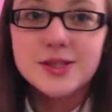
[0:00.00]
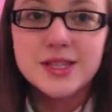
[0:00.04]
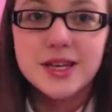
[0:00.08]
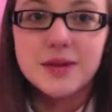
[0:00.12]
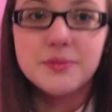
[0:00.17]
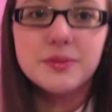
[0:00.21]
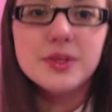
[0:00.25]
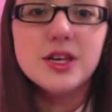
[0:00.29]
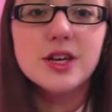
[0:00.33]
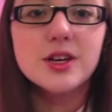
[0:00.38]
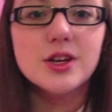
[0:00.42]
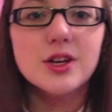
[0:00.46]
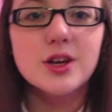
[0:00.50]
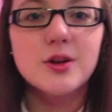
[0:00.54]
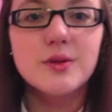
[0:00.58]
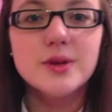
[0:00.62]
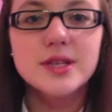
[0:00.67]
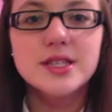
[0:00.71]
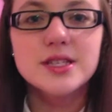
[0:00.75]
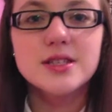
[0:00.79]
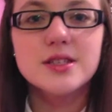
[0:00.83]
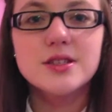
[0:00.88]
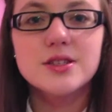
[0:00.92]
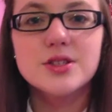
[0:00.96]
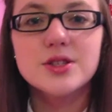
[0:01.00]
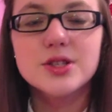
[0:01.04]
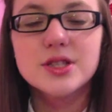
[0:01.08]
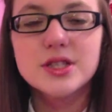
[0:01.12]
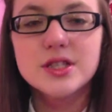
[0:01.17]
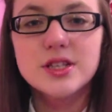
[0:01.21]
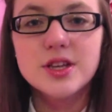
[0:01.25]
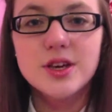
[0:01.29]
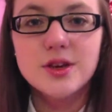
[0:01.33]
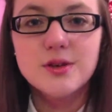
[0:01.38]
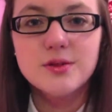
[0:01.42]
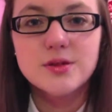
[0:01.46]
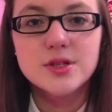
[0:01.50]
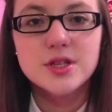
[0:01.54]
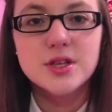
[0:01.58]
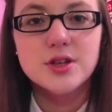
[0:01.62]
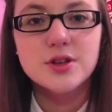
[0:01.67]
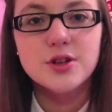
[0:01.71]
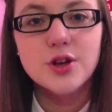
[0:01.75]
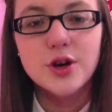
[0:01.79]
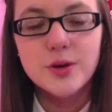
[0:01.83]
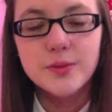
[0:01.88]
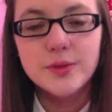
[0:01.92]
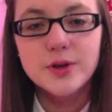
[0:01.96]
them. You can always just use
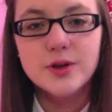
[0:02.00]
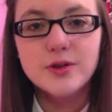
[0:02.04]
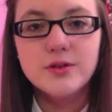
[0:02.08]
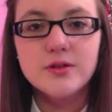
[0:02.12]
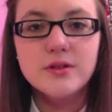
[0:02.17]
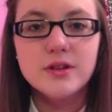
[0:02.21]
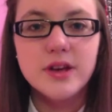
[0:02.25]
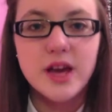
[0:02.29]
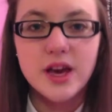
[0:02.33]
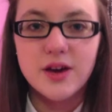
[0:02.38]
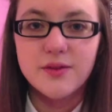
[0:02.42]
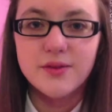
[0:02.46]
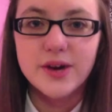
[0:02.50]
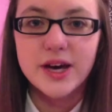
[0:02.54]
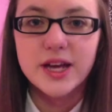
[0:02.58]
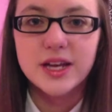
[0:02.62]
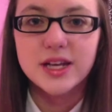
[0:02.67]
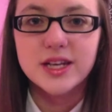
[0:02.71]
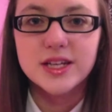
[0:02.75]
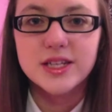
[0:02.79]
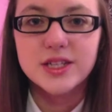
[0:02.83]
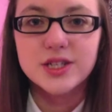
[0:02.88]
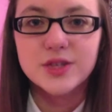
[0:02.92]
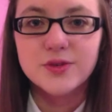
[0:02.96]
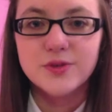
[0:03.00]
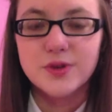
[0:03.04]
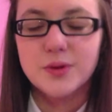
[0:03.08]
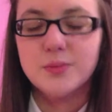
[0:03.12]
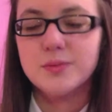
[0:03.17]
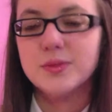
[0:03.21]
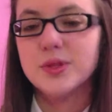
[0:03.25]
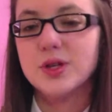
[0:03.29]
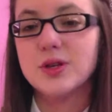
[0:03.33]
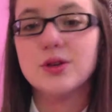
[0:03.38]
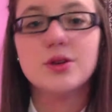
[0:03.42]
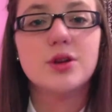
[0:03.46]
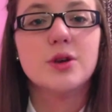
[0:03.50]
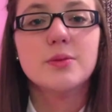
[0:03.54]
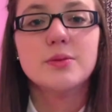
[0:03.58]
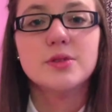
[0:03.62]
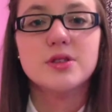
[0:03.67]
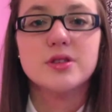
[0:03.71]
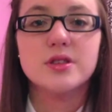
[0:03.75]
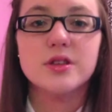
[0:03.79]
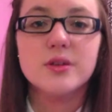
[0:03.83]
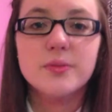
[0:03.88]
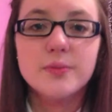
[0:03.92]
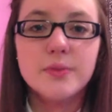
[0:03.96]
normal nail varnish from normal
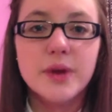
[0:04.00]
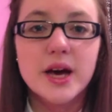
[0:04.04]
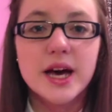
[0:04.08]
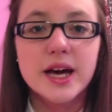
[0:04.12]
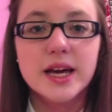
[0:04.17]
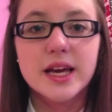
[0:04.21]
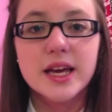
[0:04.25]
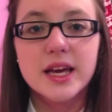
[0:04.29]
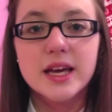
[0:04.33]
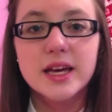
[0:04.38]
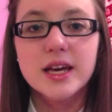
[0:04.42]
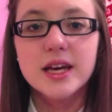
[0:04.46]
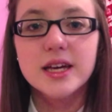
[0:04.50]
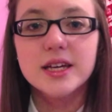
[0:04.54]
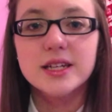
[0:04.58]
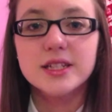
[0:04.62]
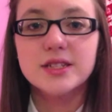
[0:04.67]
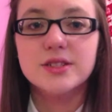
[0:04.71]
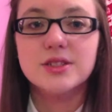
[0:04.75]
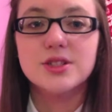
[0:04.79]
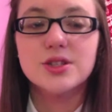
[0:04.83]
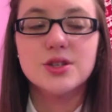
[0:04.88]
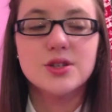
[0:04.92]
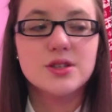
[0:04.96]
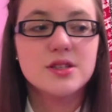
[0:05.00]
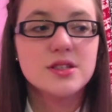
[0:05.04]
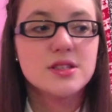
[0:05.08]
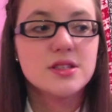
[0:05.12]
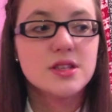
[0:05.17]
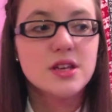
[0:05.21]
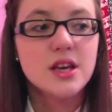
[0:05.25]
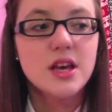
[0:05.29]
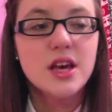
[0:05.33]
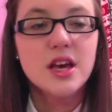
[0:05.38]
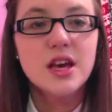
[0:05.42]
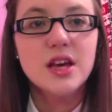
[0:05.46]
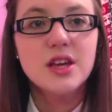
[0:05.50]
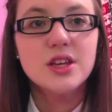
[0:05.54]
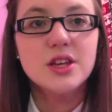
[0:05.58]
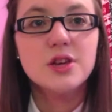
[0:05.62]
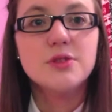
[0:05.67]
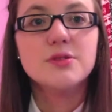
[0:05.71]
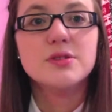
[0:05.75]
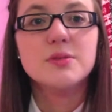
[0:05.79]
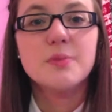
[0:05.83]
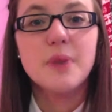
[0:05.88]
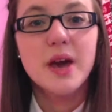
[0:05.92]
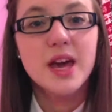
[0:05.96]
supermarket and just
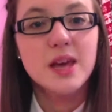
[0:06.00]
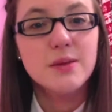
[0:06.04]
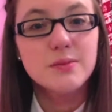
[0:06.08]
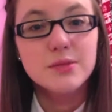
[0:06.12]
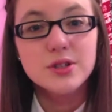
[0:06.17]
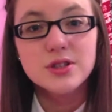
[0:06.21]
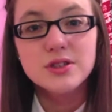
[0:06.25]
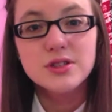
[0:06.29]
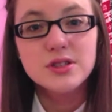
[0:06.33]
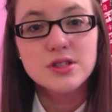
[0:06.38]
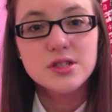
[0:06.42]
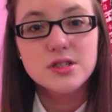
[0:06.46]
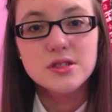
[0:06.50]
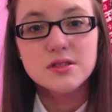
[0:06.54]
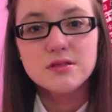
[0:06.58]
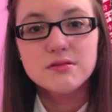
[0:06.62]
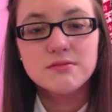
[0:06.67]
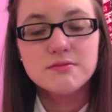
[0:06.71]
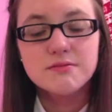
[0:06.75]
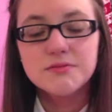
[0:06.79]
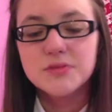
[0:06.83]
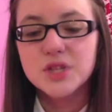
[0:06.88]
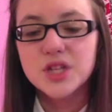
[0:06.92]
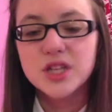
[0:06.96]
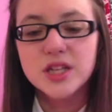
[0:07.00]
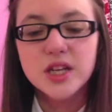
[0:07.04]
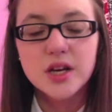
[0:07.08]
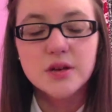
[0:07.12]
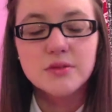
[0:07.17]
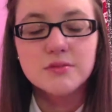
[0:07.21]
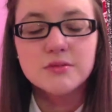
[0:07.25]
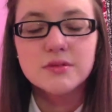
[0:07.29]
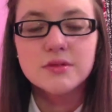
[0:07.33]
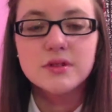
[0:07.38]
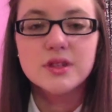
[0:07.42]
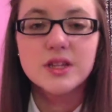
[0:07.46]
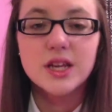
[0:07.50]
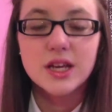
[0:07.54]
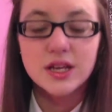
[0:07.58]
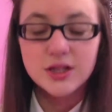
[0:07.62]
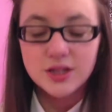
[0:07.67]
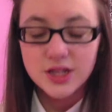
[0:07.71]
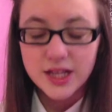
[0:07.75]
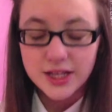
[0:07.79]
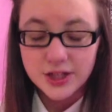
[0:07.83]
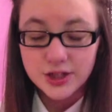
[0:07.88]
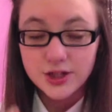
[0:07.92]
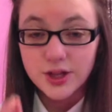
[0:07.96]
use a paintbrush. You don't,
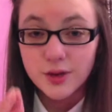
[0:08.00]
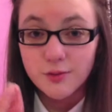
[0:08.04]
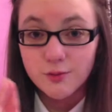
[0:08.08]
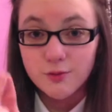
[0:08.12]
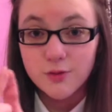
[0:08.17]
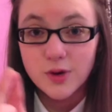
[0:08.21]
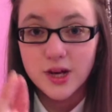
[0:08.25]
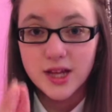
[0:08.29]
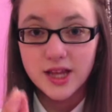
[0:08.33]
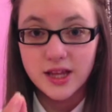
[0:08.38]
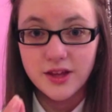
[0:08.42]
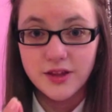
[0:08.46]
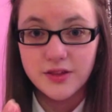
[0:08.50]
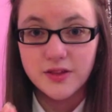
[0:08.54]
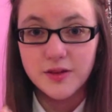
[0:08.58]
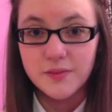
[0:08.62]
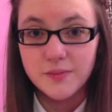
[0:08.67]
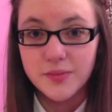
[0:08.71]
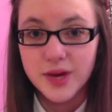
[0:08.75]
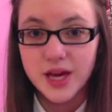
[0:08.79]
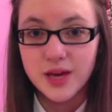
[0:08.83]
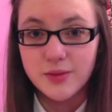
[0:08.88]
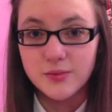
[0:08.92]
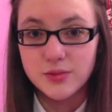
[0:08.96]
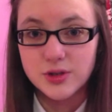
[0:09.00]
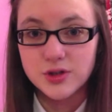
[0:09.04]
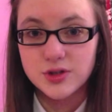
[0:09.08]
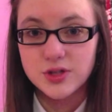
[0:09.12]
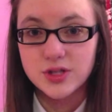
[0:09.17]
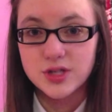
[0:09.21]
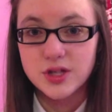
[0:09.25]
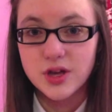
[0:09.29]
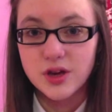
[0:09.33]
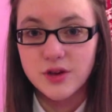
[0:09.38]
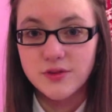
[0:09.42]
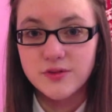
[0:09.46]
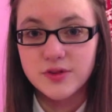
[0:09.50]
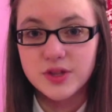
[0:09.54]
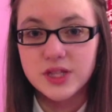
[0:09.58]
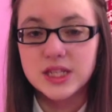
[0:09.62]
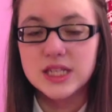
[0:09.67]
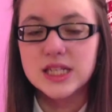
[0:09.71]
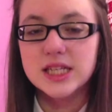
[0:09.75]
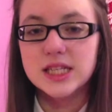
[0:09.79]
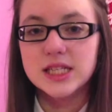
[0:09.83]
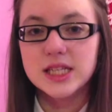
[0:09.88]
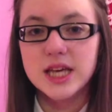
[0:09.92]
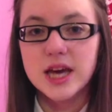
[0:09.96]
like really thin paintbrush though for the
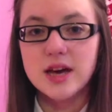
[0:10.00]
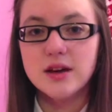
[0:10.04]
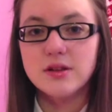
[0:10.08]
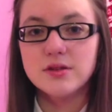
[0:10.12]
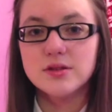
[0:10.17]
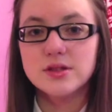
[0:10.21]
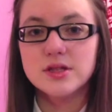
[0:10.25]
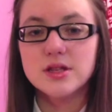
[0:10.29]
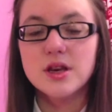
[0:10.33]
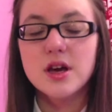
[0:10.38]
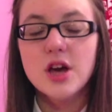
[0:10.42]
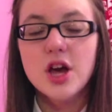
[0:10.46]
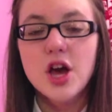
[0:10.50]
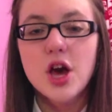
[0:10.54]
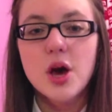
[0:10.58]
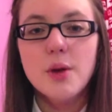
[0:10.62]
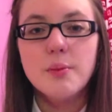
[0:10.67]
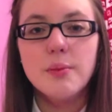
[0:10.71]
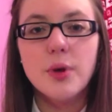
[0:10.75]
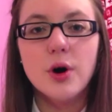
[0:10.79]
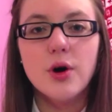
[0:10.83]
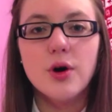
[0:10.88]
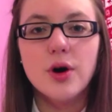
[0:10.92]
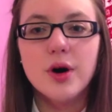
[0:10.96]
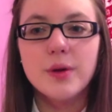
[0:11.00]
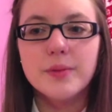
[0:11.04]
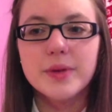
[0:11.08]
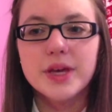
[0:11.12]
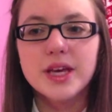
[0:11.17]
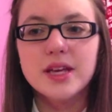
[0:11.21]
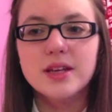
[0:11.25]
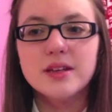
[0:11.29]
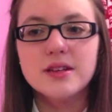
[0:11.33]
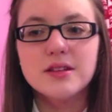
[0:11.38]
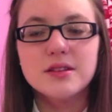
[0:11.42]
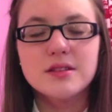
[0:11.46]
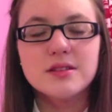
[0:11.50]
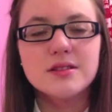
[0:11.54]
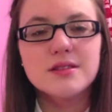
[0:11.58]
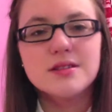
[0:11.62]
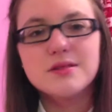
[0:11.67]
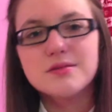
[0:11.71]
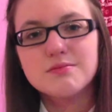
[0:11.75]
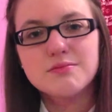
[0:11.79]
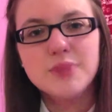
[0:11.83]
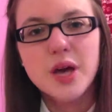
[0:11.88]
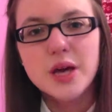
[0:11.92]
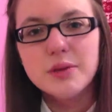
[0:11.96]
details. But I mean,
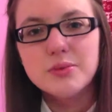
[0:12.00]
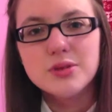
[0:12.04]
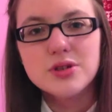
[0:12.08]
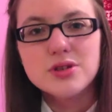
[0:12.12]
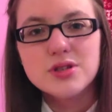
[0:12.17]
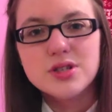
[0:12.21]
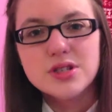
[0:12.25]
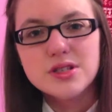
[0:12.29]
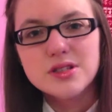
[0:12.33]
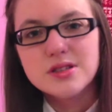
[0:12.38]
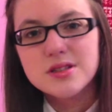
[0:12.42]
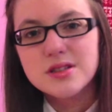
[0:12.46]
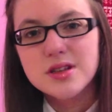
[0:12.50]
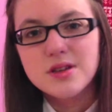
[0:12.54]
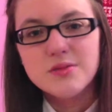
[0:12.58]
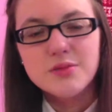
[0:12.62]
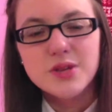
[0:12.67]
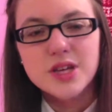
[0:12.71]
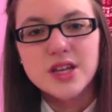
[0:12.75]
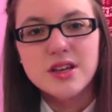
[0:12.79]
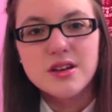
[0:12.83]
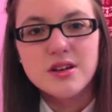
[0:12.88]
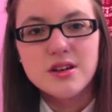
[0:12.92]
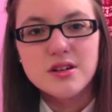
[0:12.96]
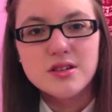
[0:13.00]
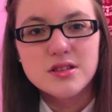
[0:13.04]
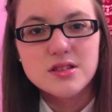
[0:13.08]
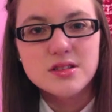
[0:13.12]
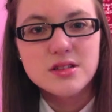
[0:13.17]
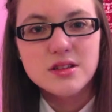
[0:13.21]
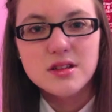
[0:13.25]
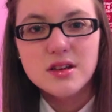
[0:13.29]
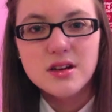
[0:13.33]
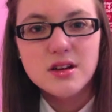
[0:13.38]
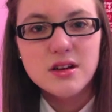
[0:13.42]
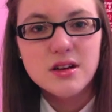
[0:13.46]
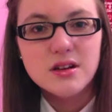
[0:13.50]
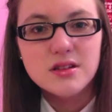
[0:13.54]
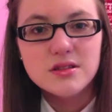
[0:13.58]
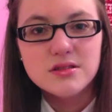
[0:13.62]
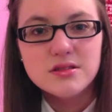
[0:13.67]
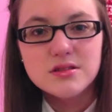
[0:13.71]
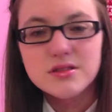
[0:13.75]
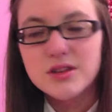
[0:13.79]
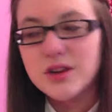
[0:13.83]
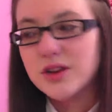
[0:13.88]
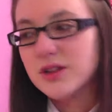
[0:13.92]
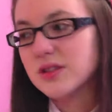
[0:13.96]
paintbrushes don't really cost a lot,
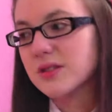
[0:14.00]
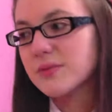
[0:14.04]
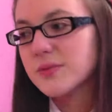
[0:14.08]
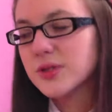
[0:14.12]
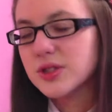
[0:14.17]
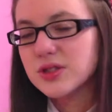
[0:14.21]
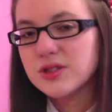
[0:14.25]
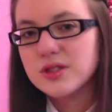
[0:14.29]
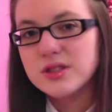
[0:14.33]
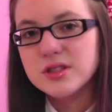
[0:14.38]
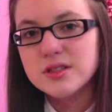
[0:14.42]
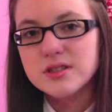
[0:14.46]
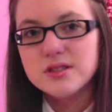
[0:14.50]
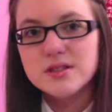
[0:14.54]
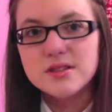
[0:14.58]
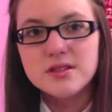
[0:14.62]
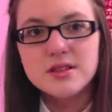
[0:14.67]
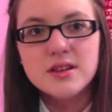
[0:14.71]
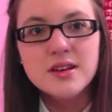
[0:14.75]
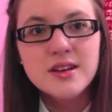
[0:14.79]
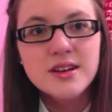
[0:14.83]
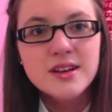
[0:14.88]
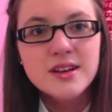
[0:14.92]
not as much as